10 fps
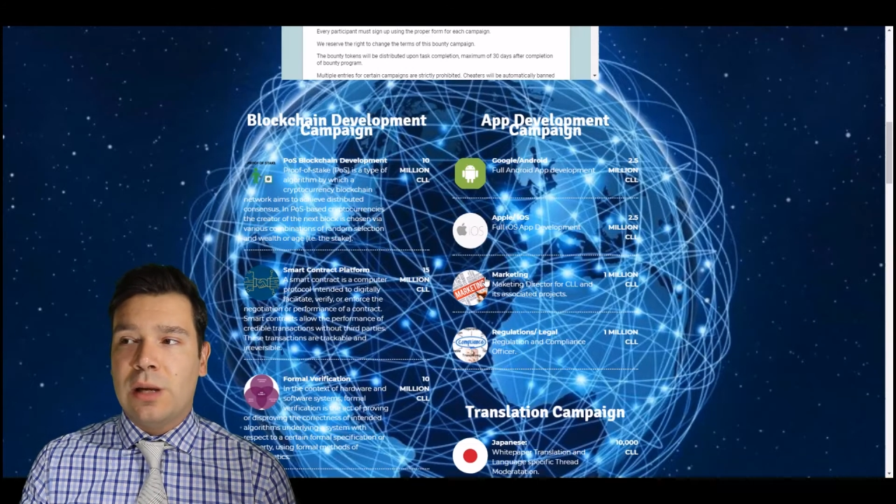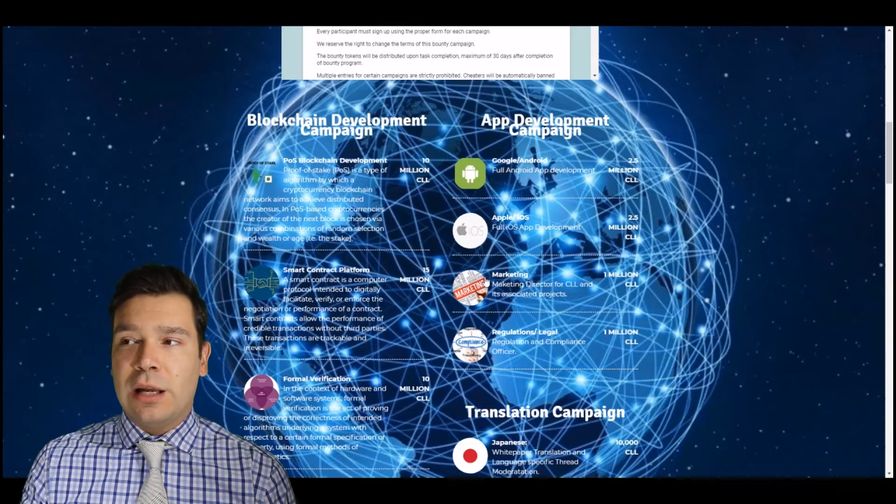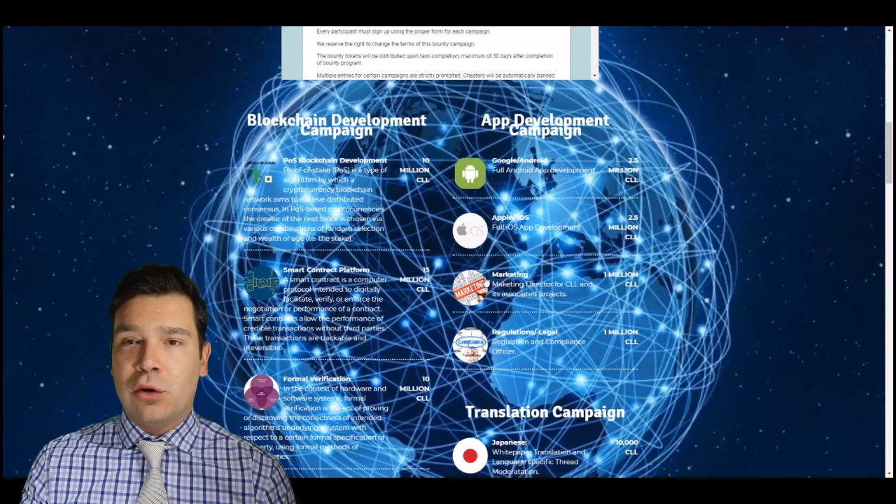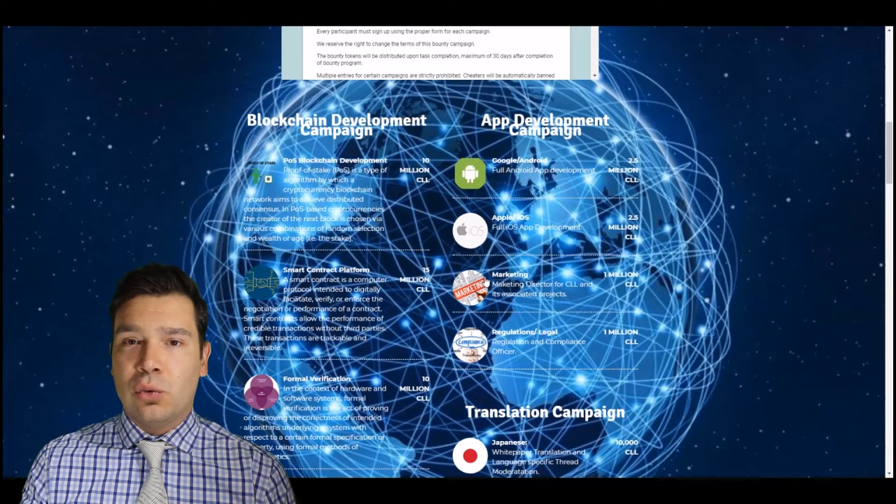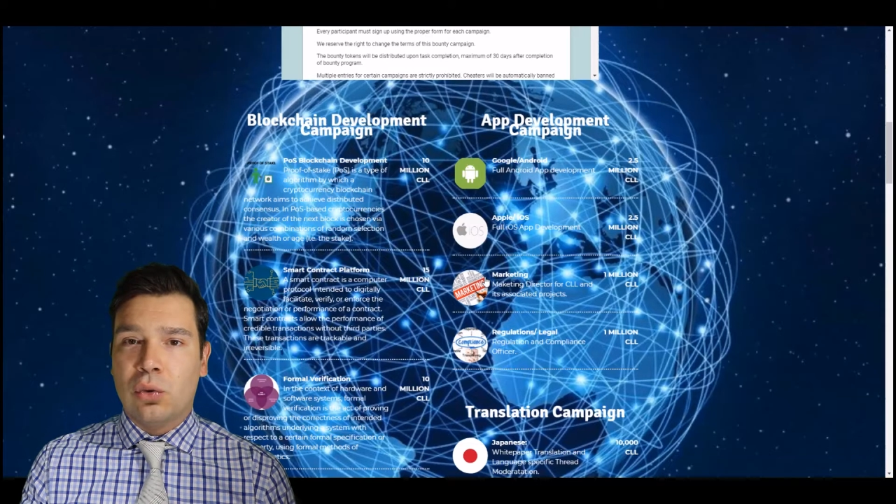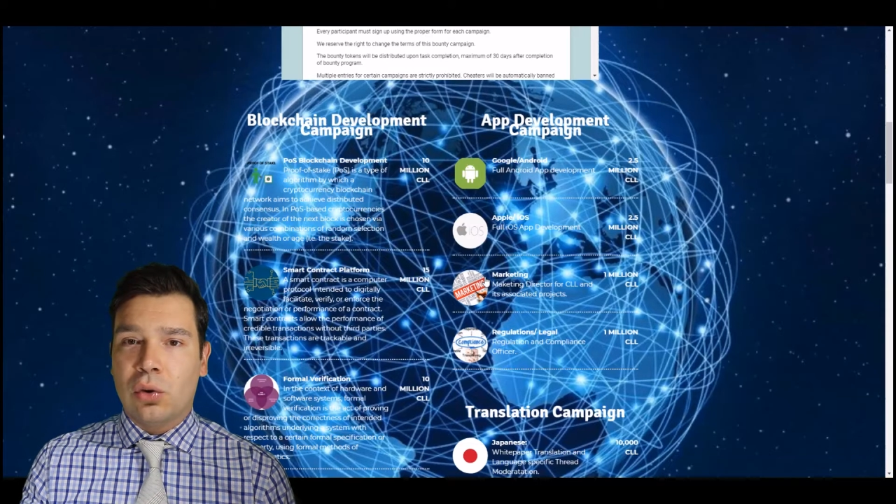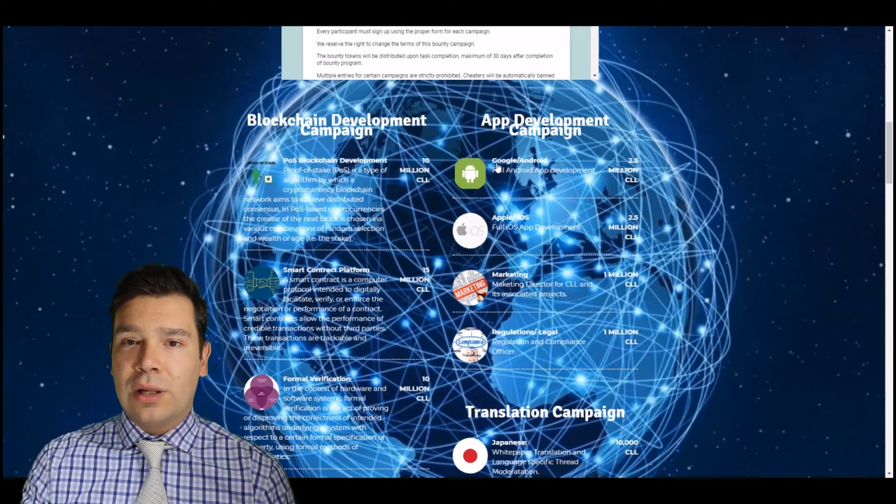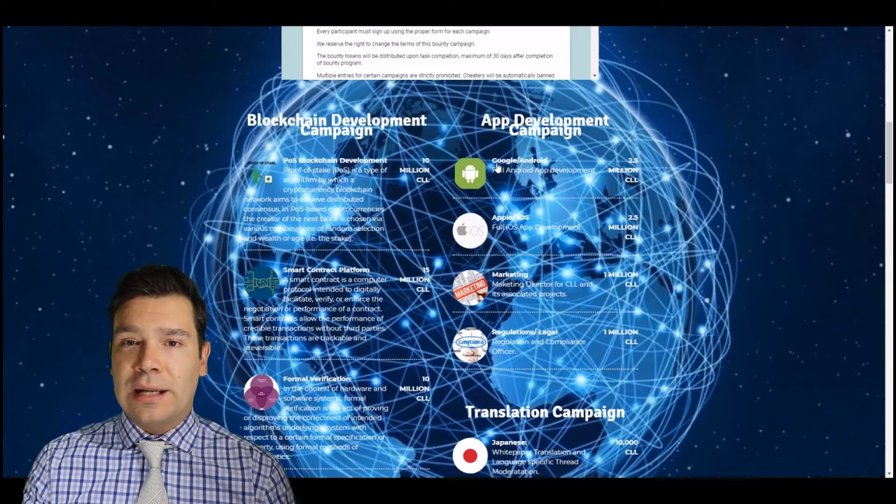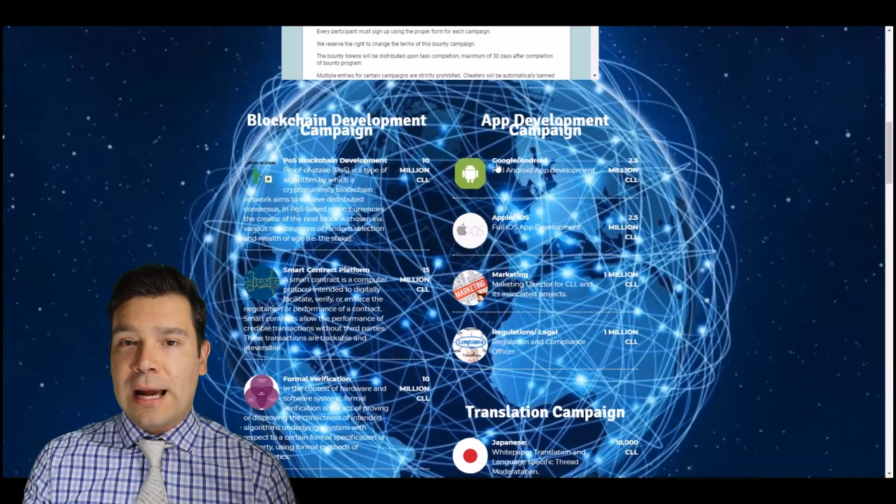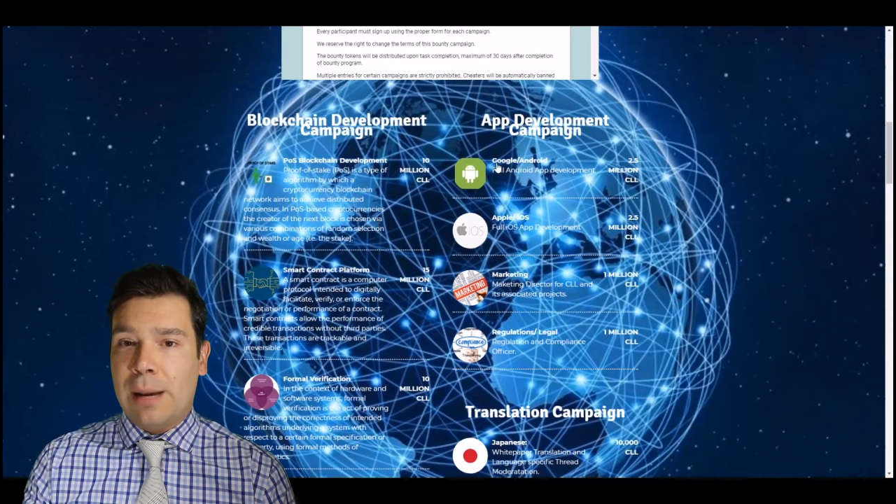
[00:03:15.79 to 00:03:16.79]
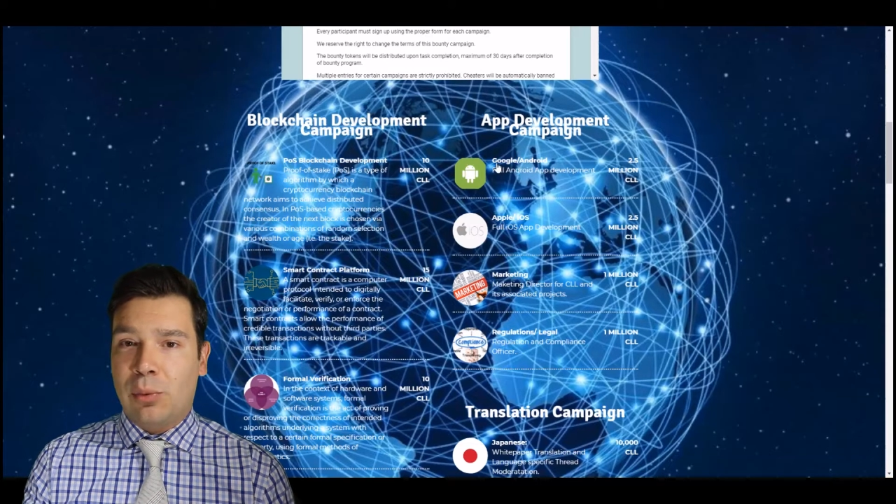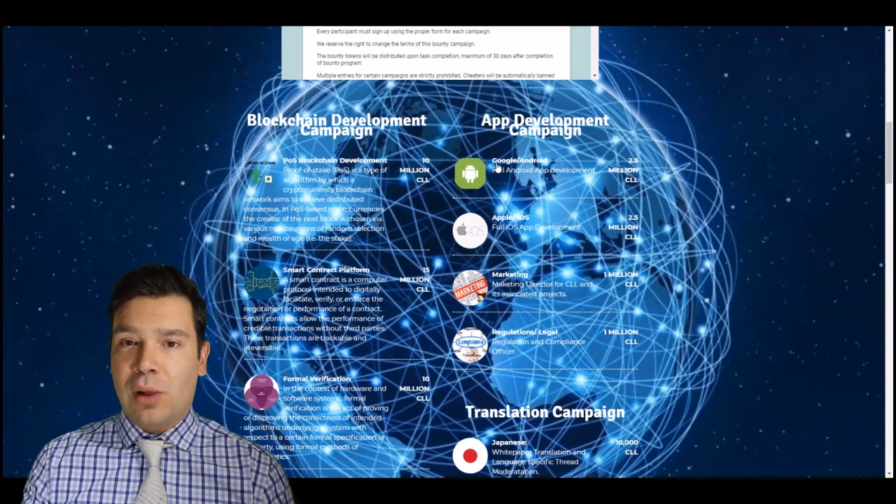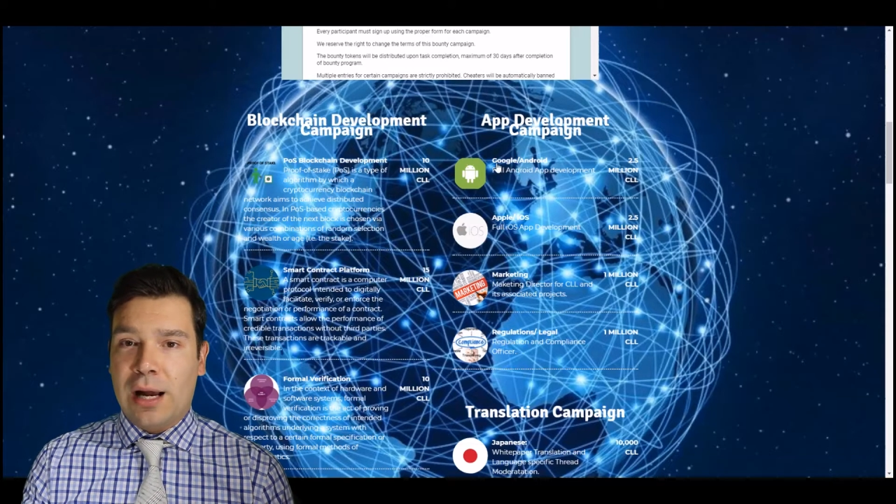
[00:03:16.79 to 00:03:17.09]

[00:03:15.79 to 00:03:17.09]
a Google and Apple